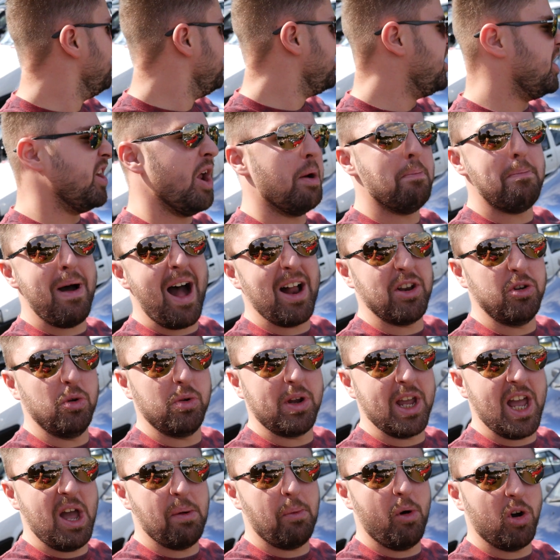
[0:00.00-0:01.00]
You know, manual
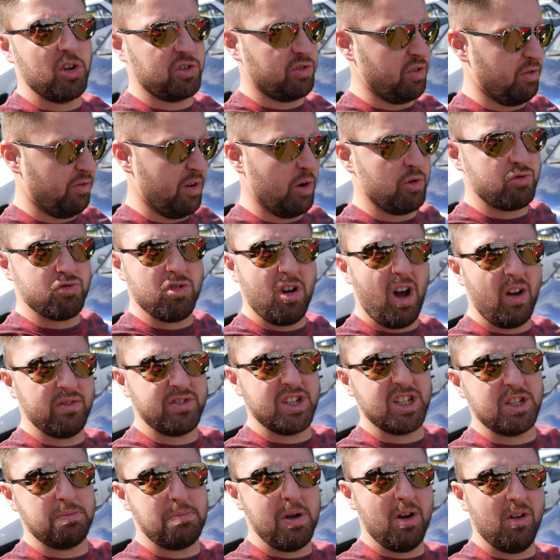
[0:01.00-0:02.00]
gearbox with the real driver's
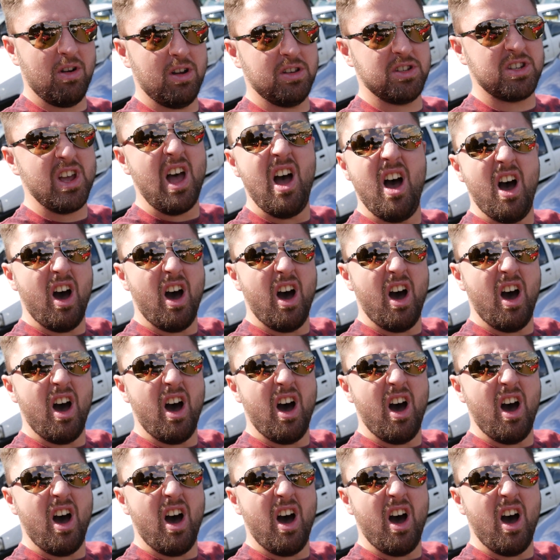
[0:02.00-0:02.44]
experience